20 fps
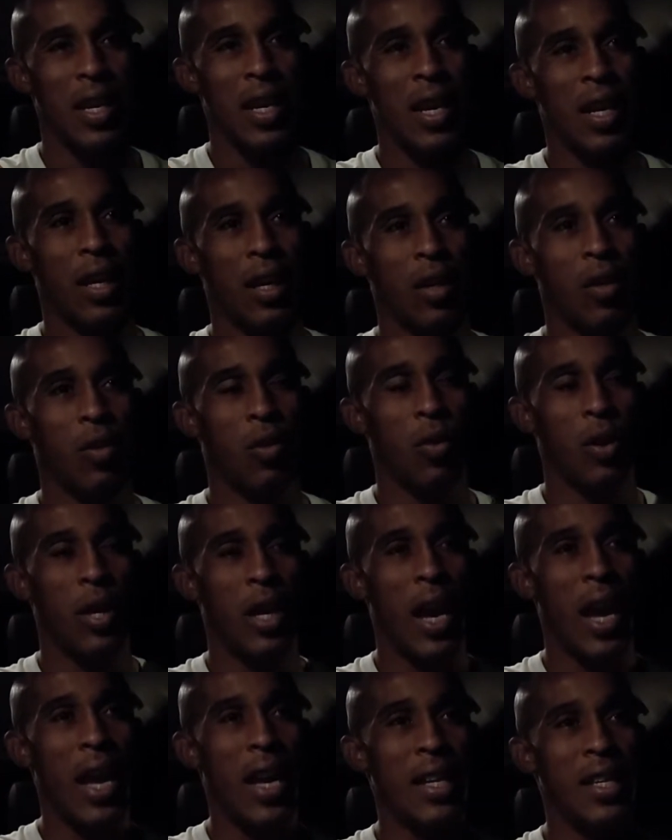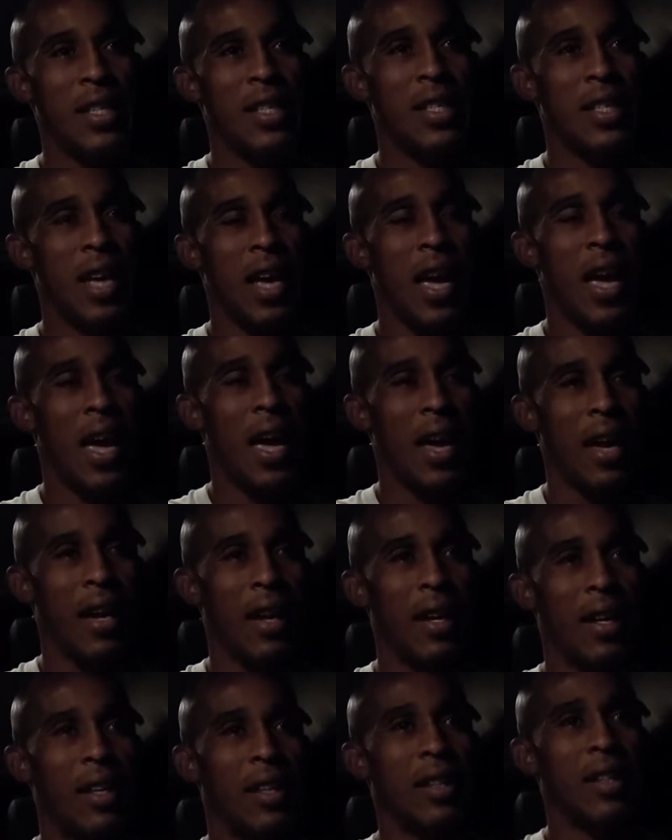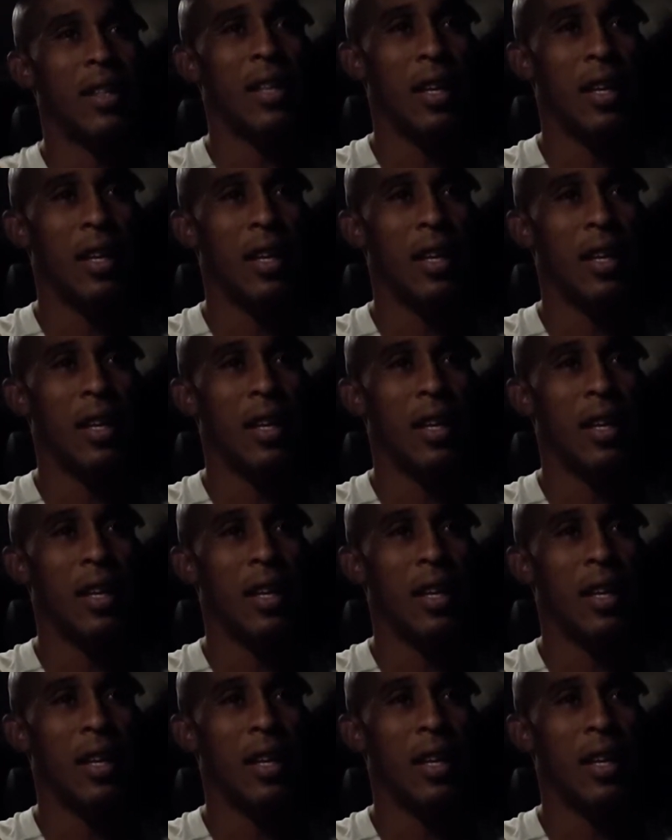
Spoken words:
it creates a